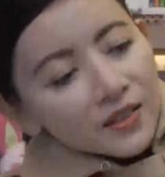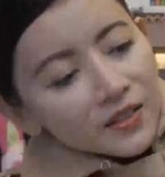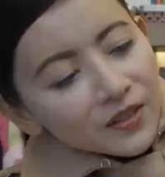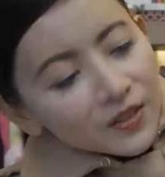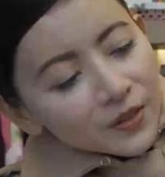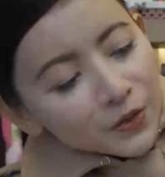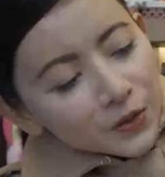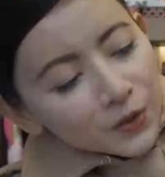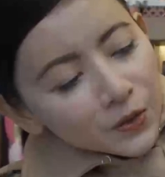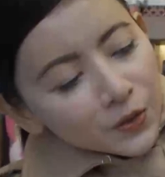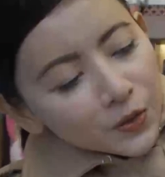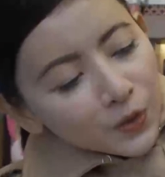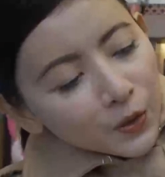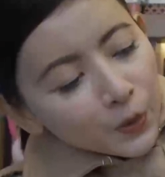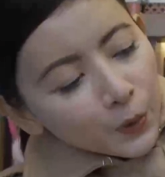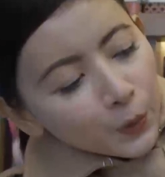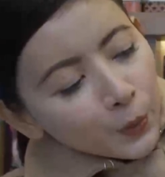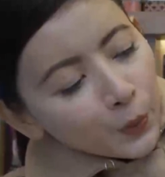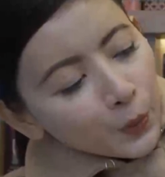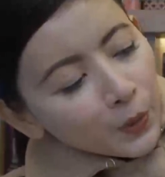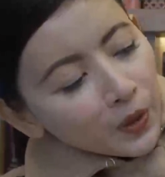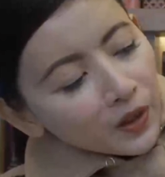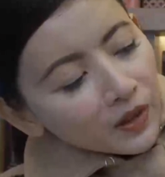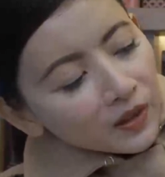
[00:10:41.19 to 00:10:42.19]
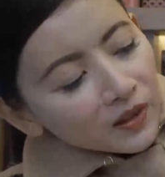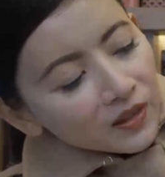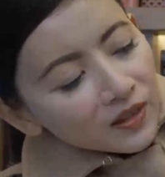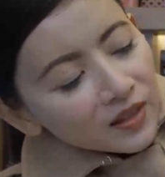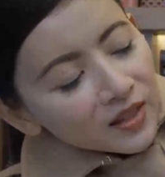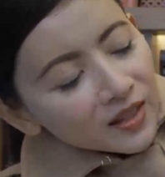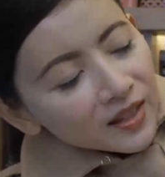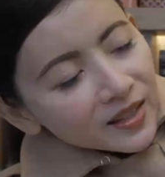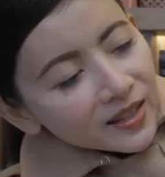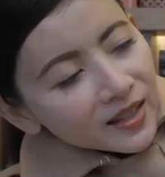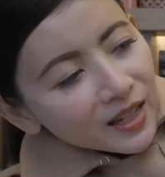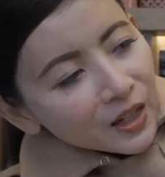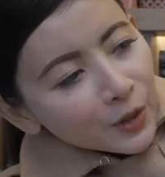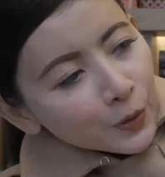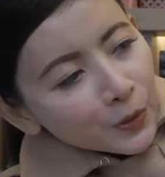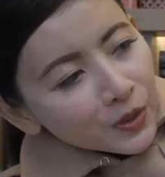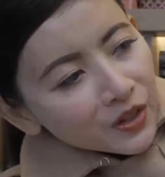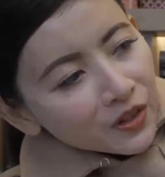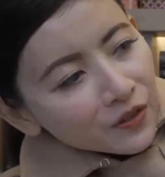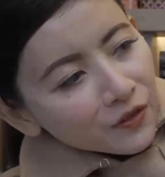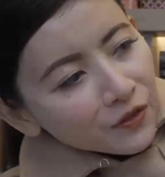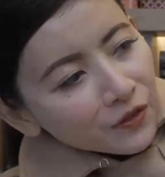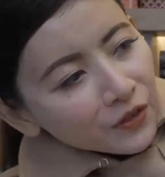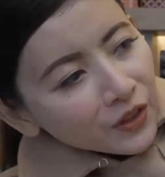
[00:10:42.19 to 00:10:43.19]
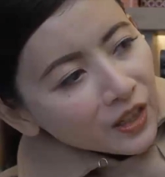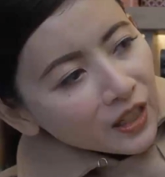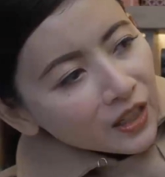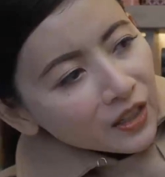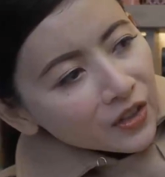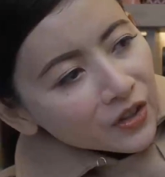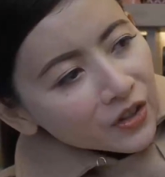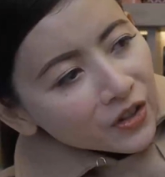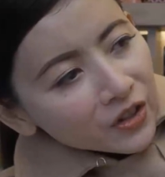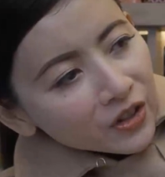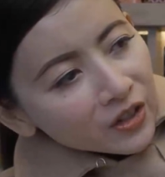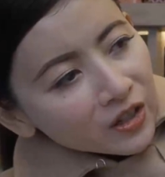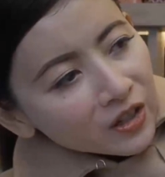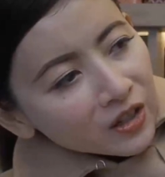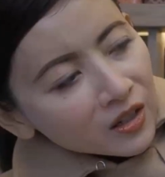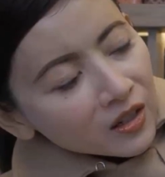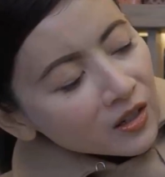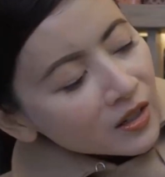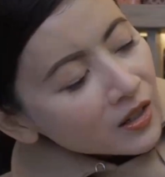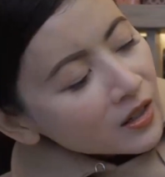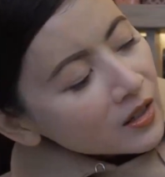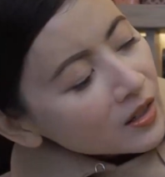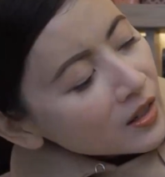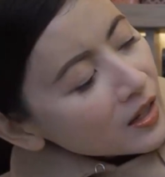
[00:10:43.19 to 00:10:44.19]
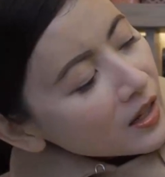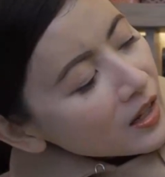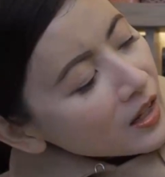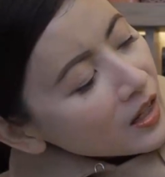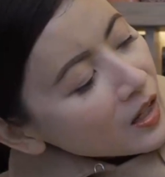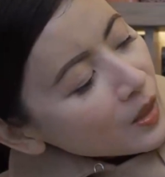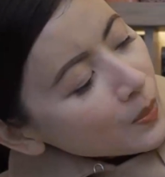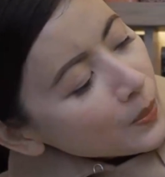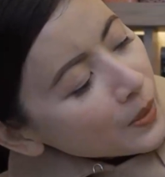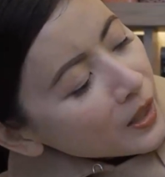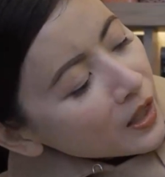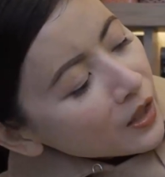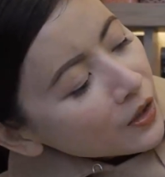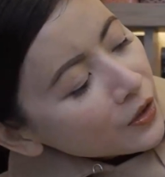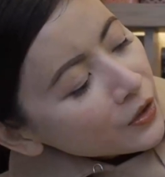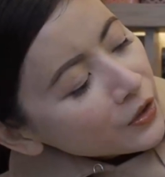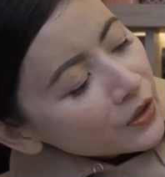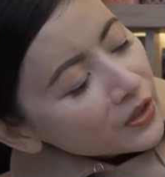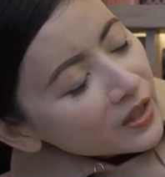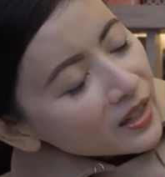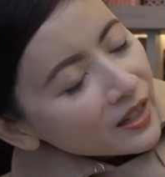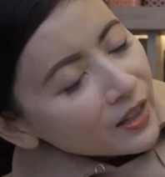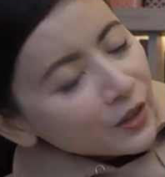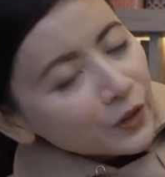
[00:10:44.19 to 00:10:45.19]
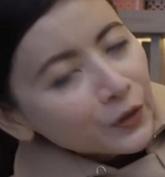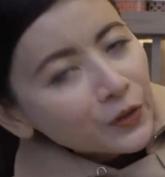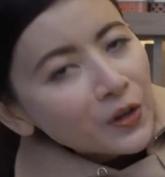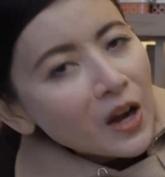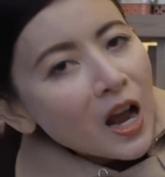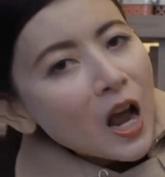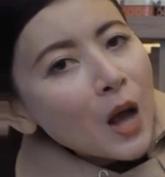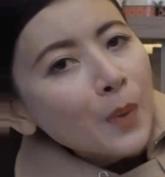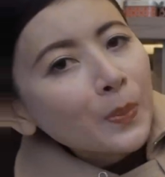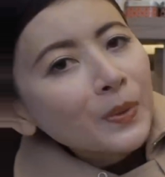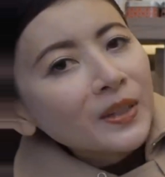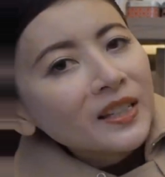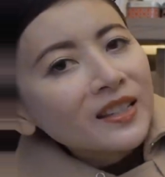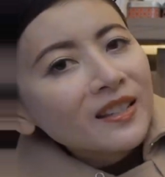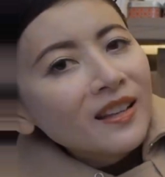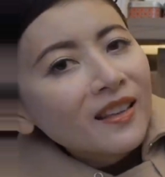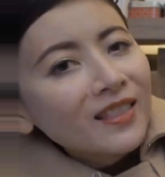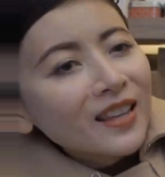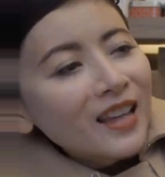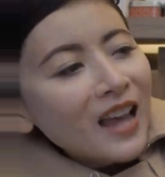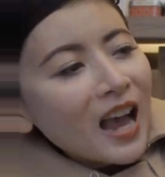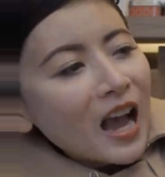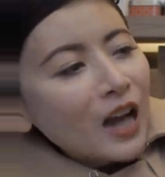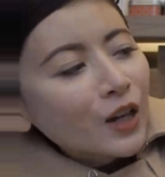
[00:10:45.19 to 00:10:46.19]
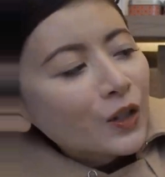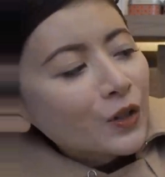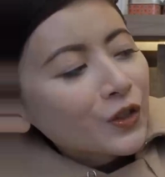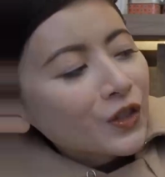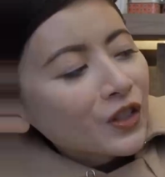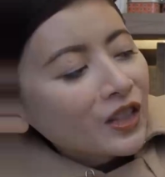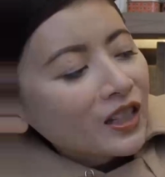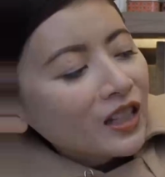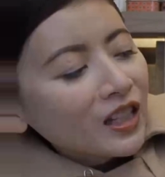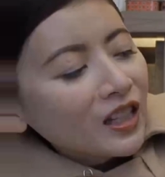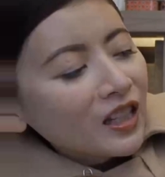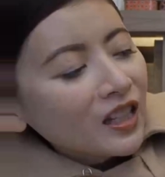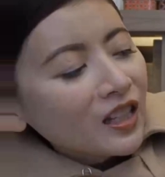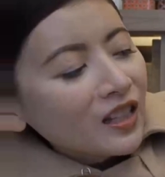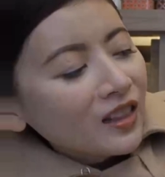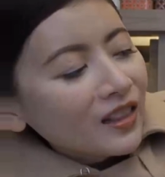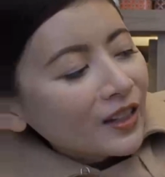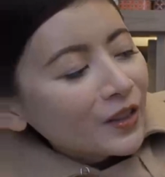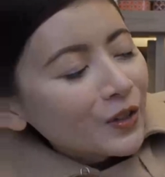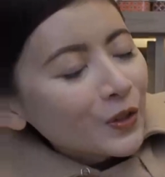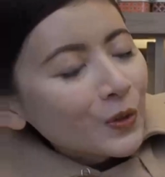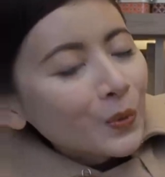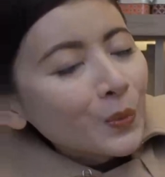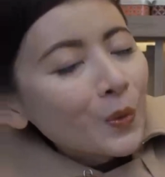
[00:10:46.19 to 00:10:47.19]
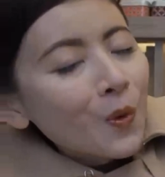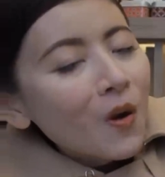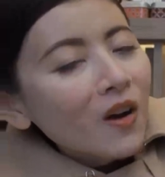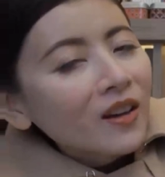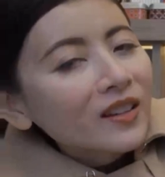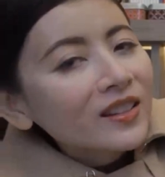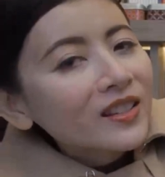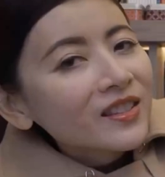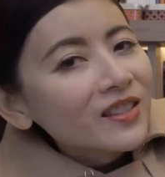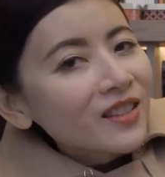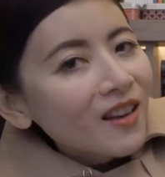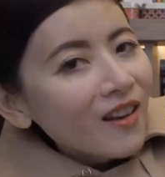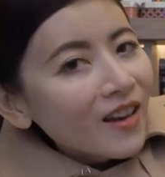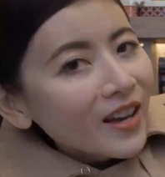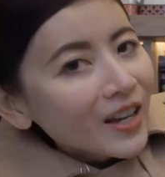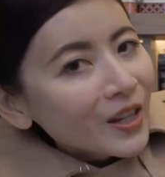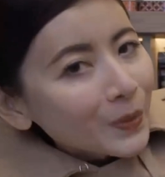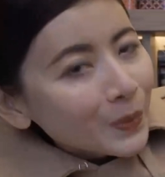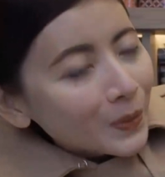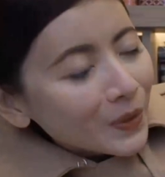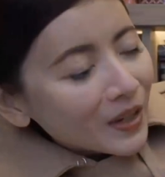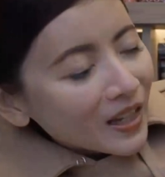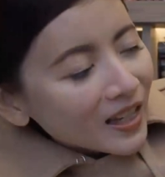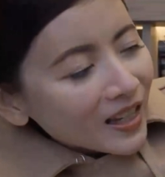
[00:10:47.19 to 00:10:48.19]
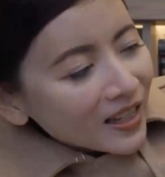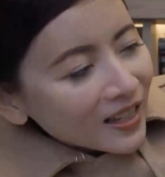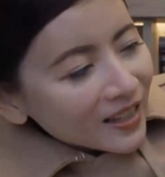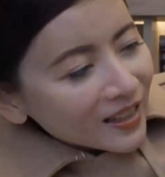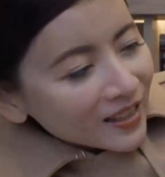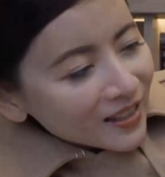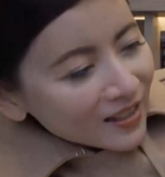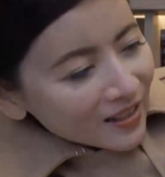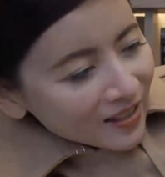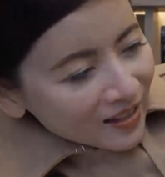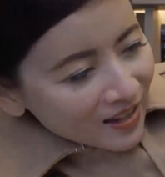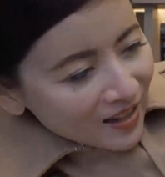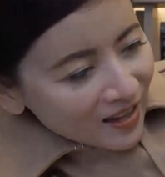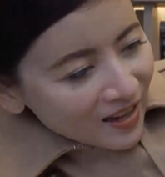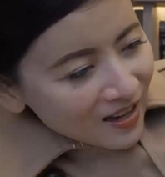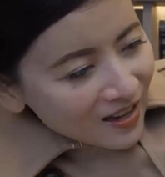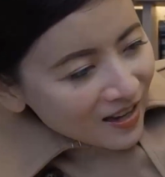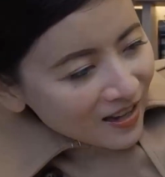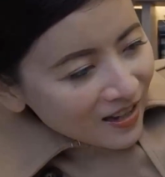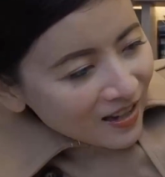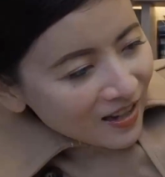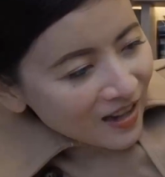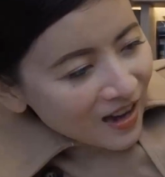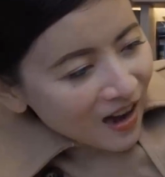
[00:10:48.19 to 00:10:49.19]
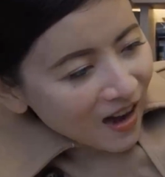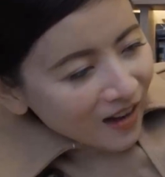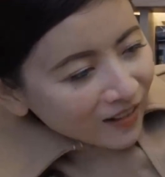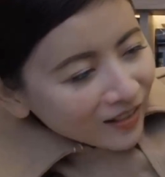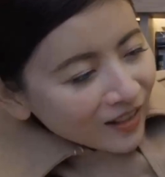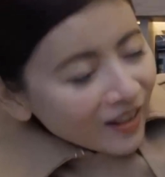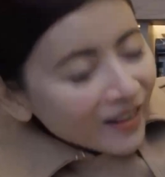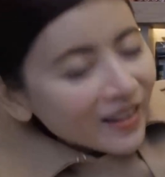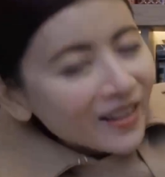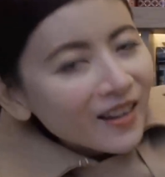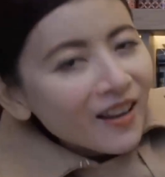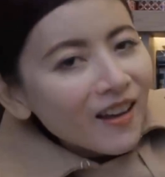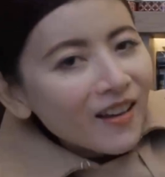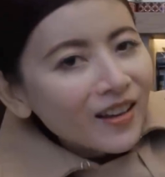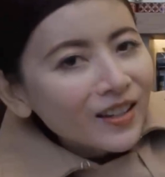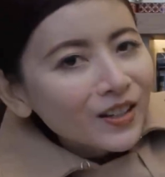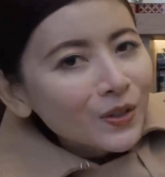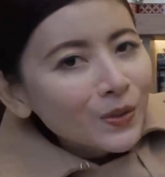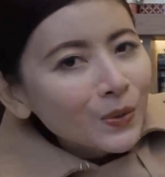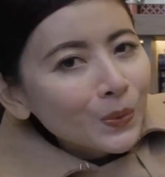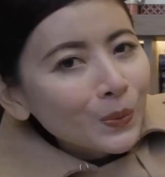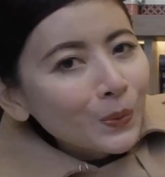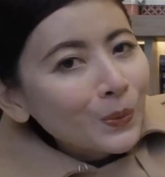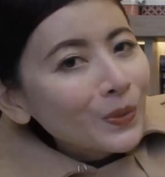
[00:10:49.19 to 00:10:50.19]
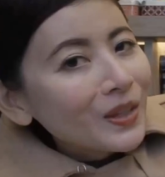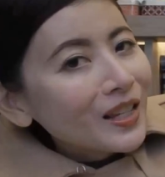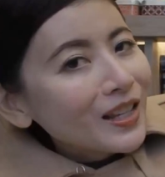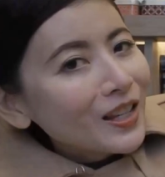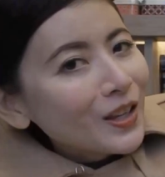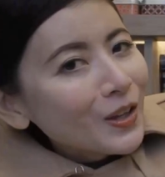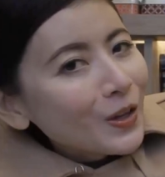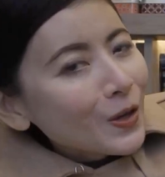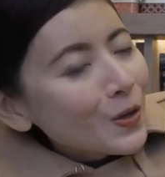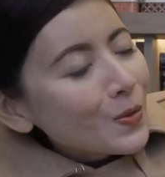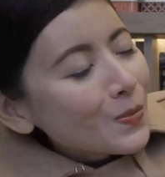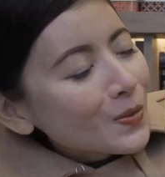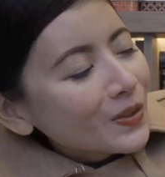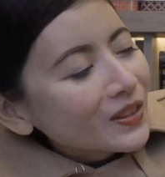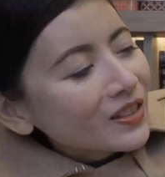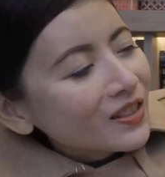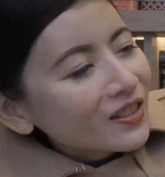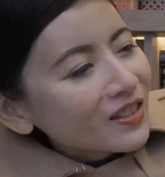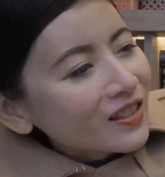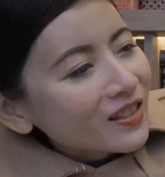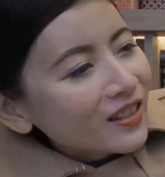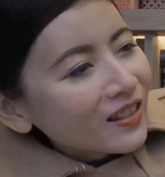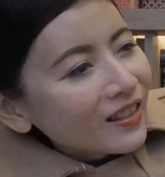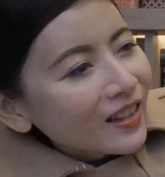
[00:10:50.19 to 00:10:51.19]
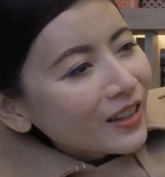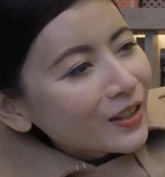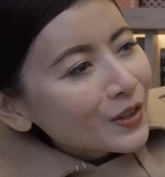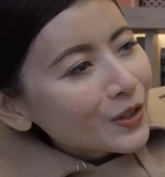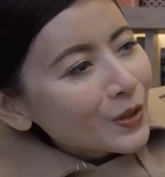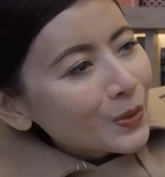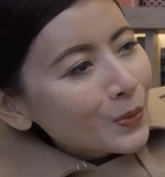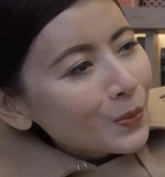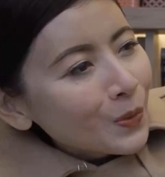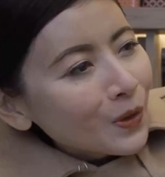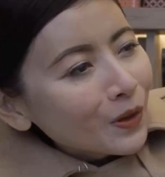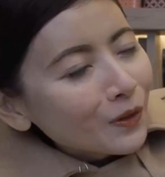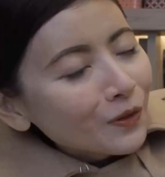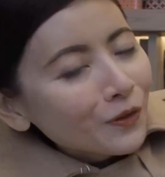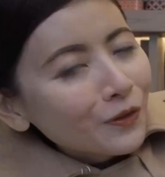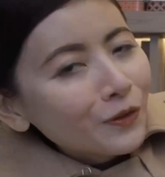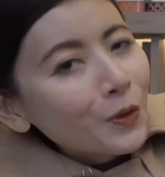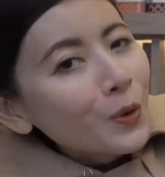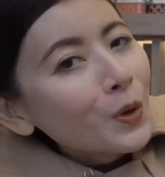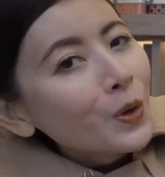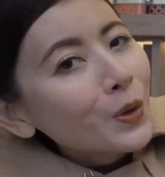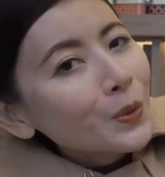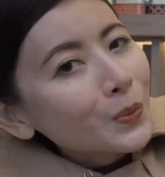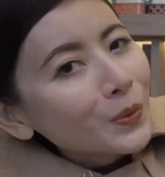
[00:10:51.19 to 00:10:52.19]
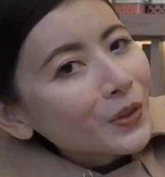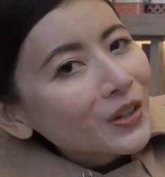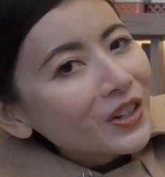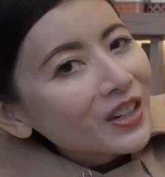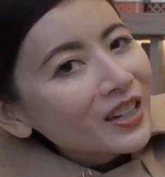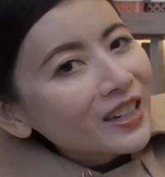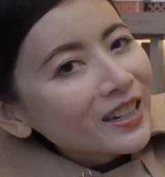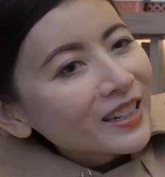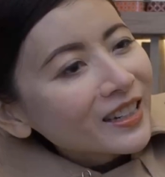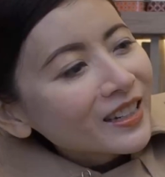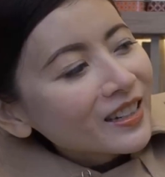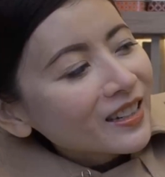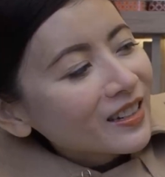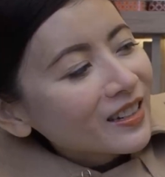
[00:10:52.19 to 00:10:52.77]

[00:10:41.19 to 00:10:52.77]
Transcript: So one distinguishing feature about a crab is that they actually like to walk sideways. Unlike us, we humans like to walk forward,